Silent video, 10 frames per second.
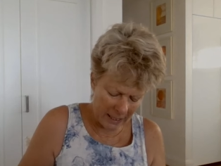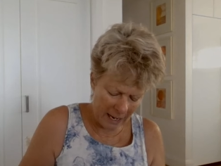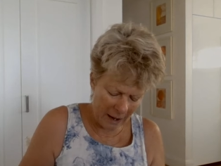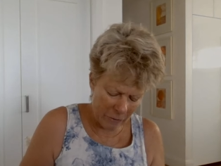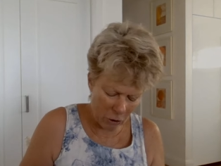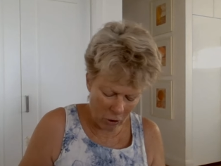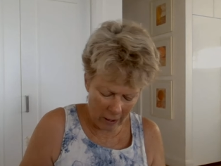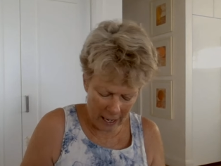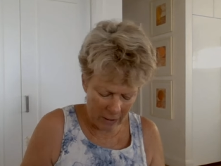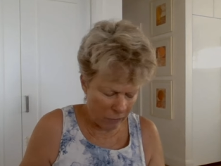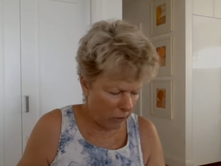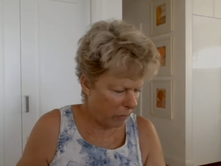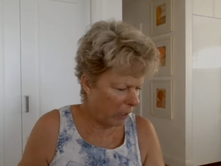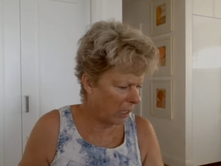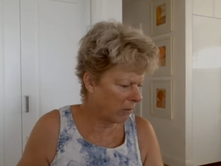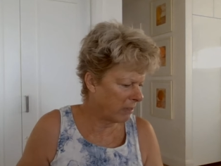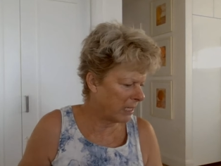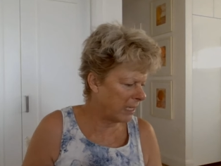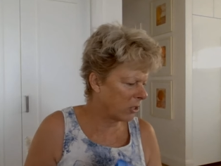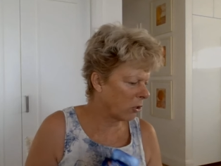Slav Ukraine, vive la
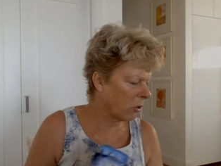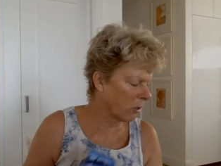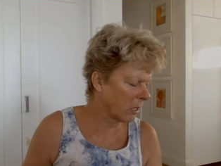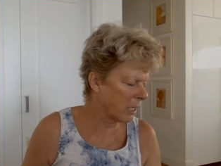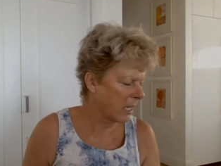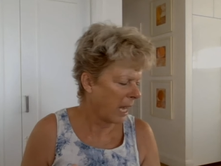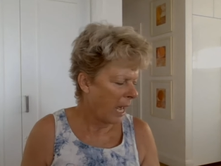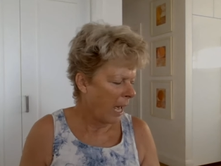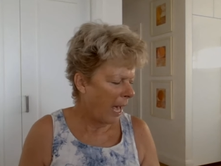resistance.